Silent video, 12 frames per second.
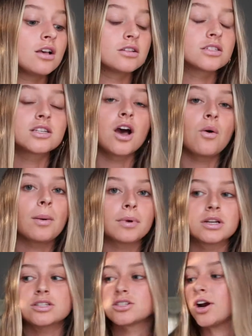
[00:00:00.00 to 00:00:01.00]
So I'm
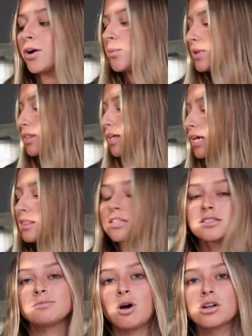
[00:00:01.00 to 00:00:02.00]
going to start with like the
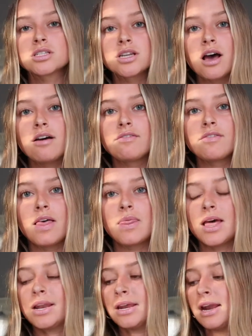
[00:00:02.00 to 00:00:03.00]
small stuff and
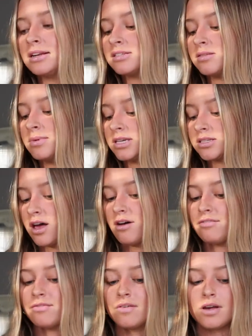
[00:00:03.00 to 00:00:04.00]
then get into the big
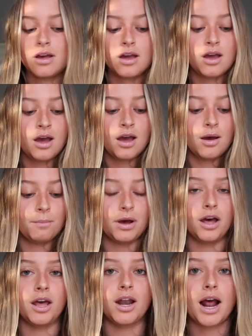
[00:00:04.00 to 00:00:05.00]
stuff.
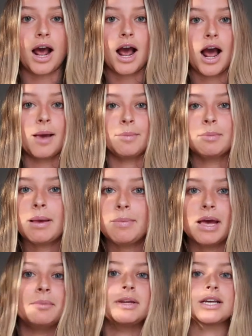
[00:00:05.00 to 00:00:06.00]
But I am in my
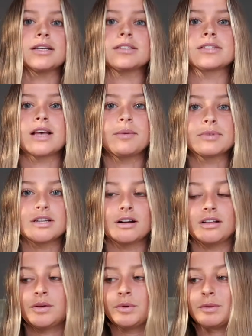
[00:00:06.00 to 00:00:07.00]
bed because I'm
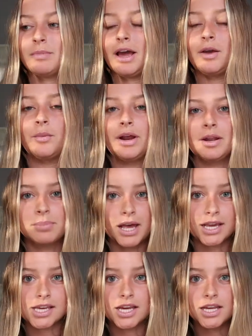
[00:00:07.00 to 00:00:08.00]
snuggling with my weighted
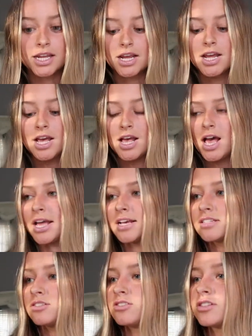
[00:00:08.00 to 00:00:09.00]
blanket I
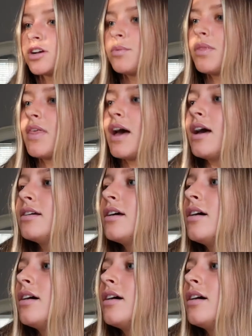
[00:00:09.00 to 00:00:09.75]
guess I'll just start with that.